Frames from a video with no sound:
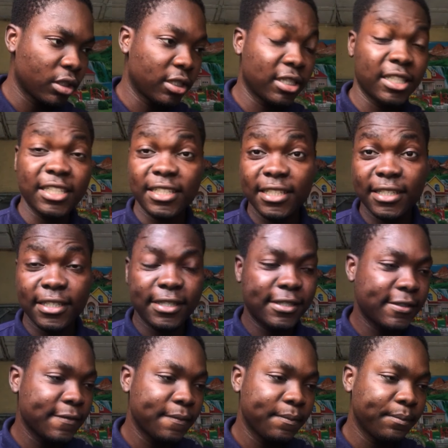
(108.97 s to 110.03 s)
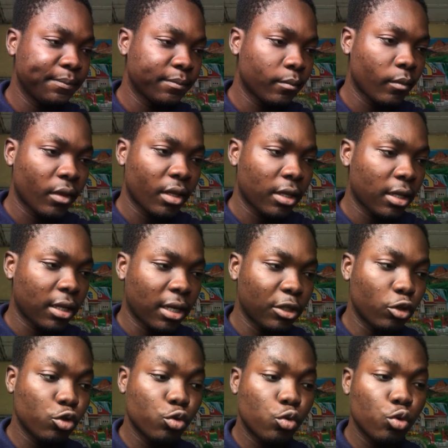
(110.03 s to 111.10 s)
This is it. I
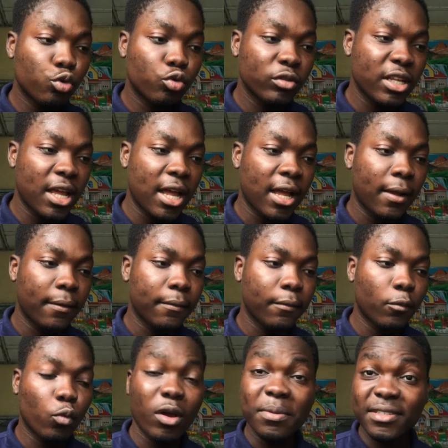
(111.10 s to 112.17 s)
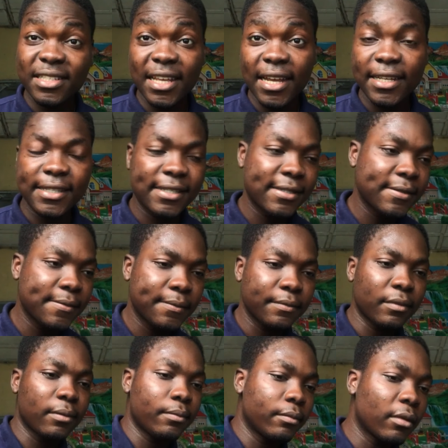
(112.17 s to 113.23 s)
just go to their website
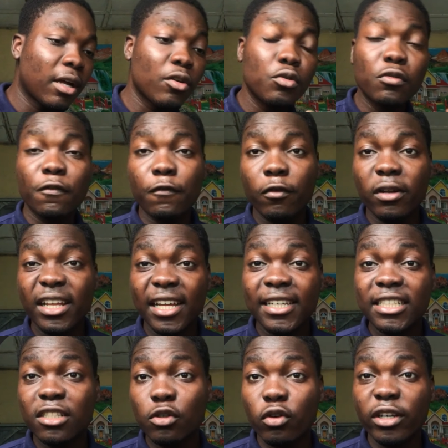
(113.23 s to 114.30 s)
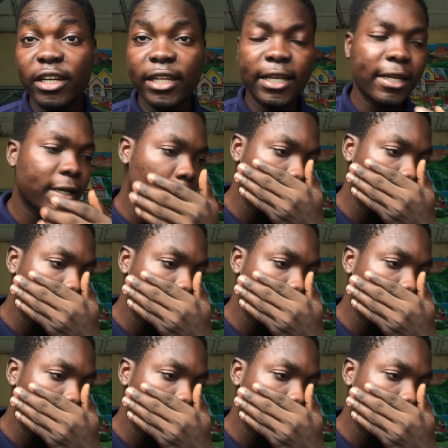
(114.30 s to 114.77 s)
and look for their Discord link.